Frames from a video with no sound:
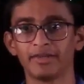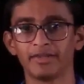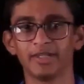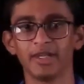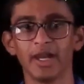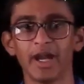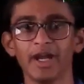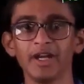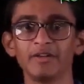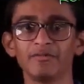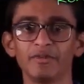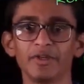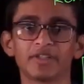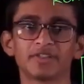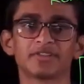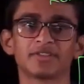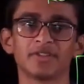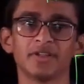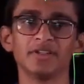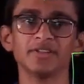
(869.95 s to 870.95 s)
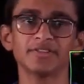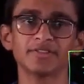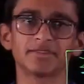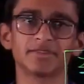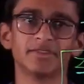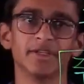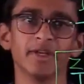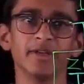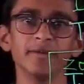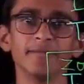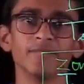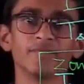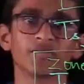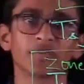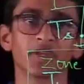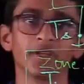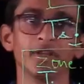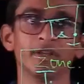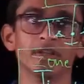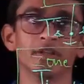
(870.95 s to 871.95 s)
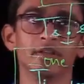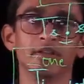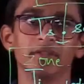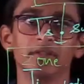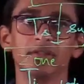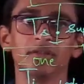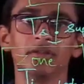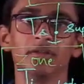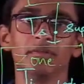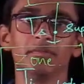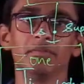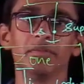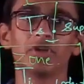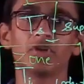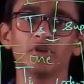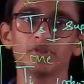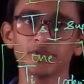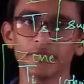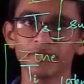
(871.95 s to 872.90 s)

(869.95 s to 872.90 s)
light fixtures, then because